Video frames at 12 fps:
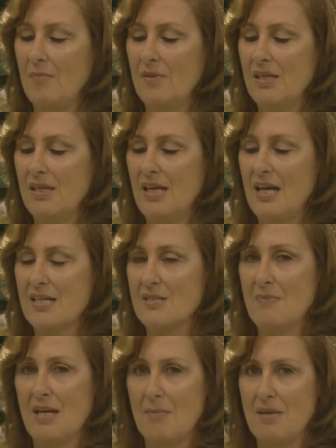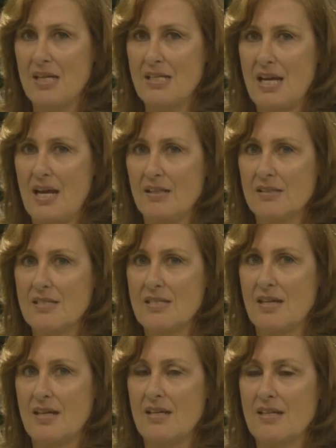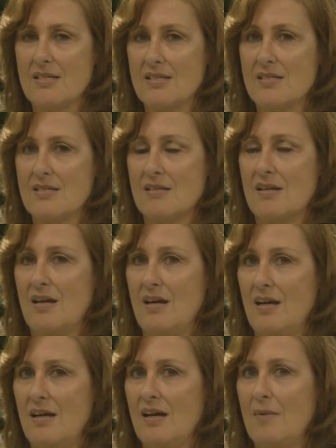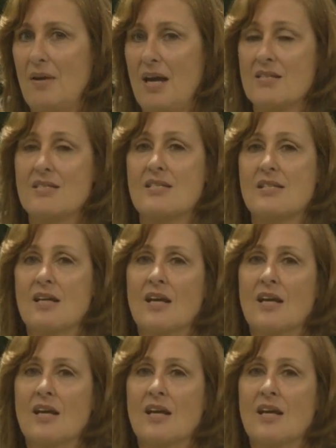He has many, many talents and has amassed